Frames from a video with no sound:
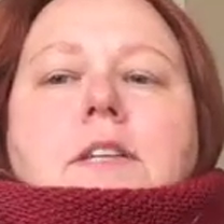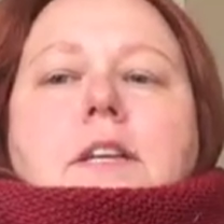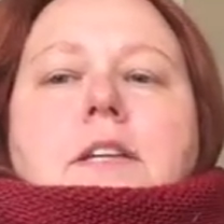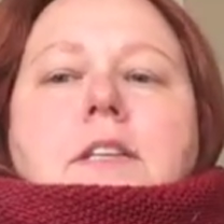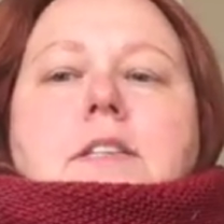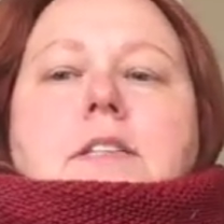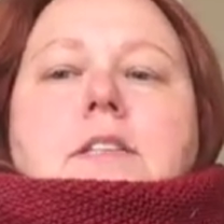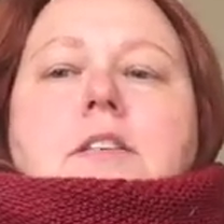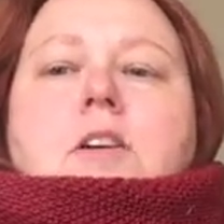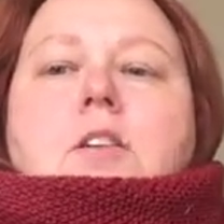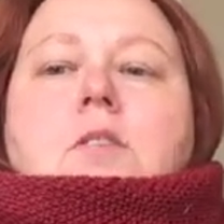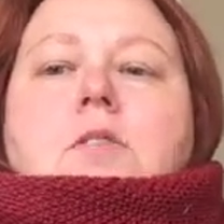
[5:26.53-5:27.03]

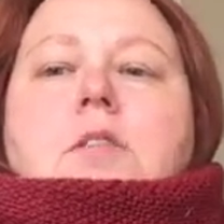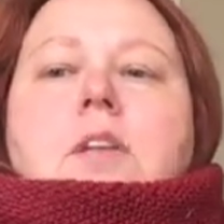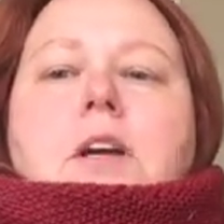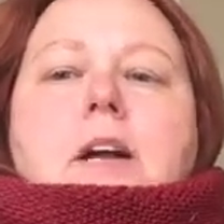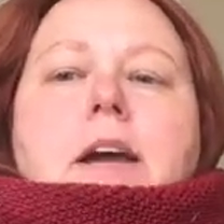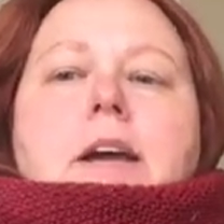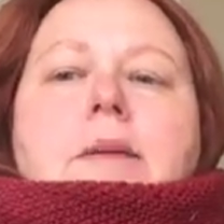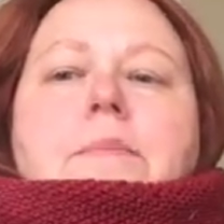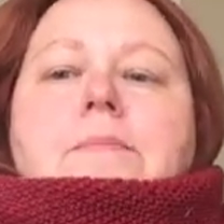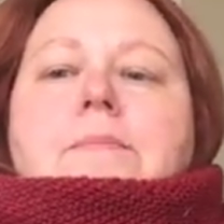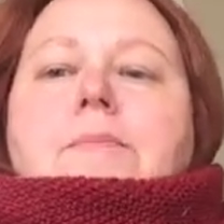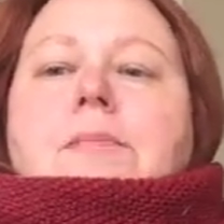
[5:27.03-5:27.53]
And so look
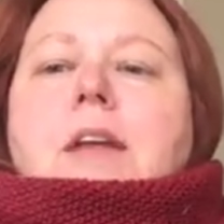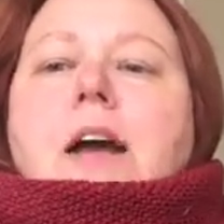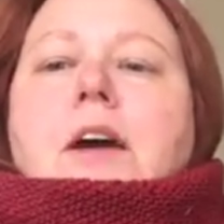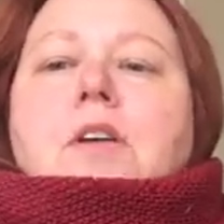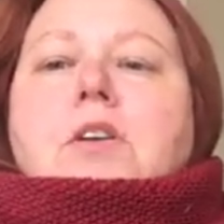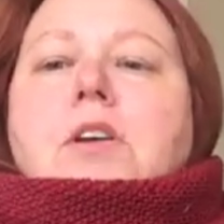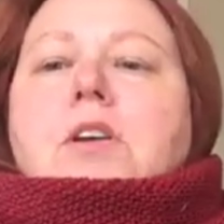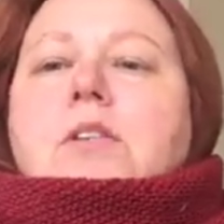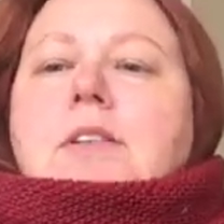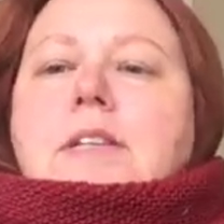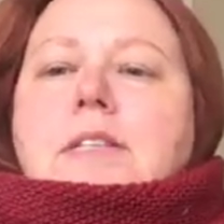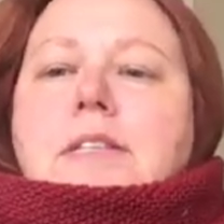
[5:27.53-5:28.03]
at how
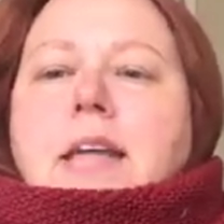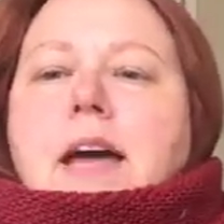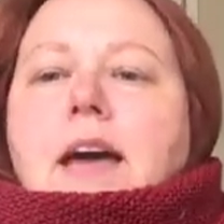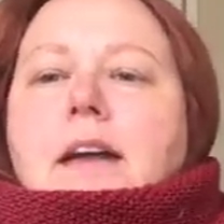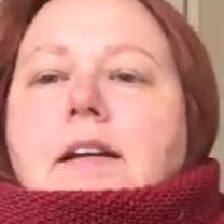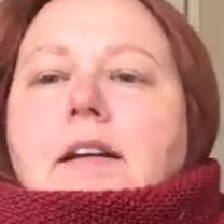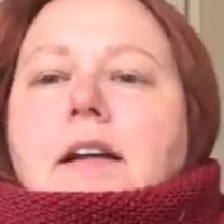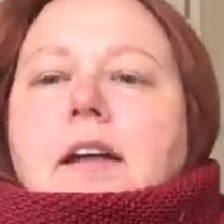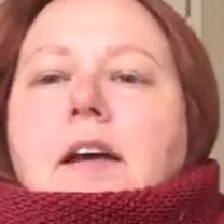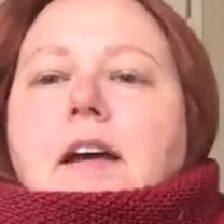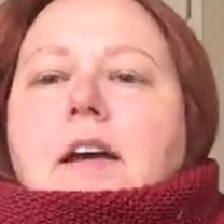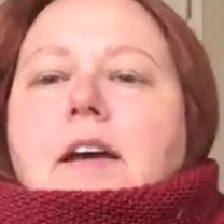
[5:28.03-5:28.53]
cute is that?
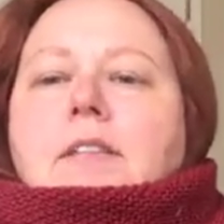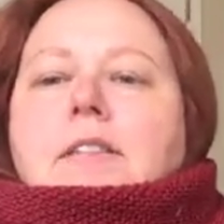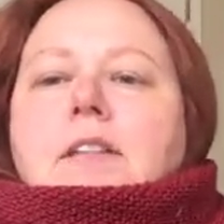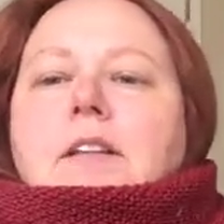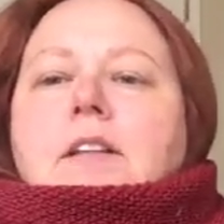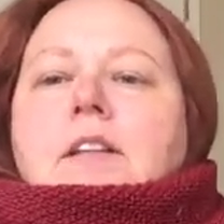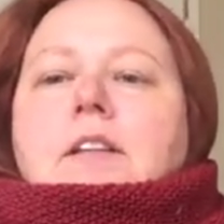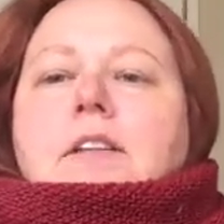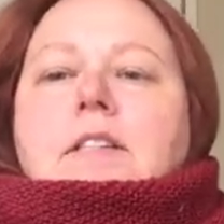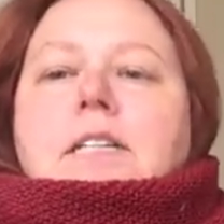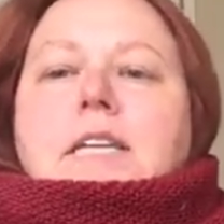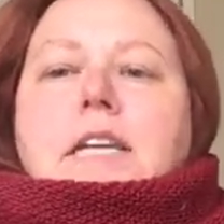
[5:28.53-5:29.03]
The
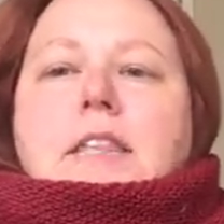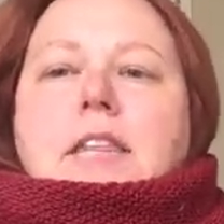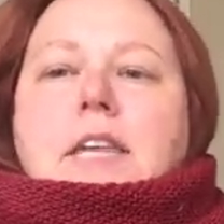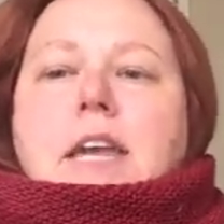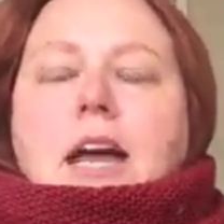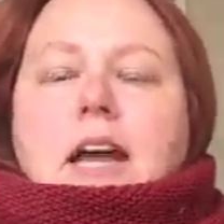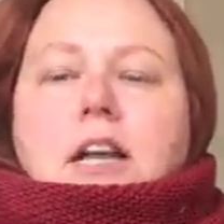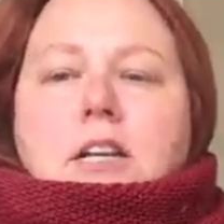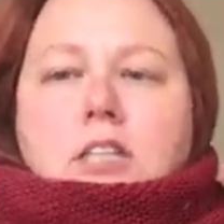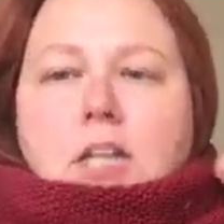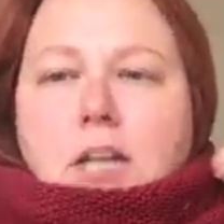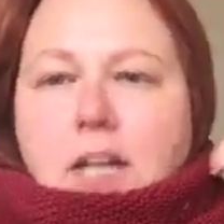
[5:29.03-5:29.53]
little teethy edge.